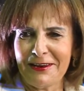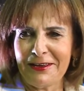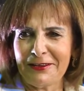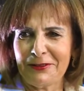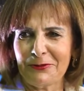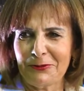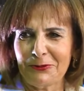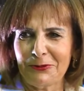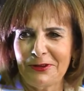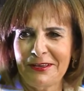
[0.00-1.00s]
I like to,
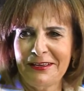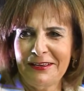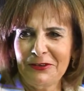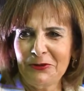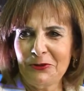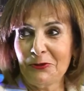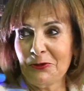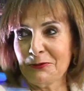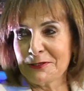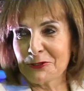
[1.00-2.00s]
you
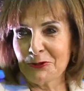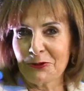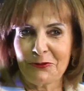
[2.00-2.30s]
know, always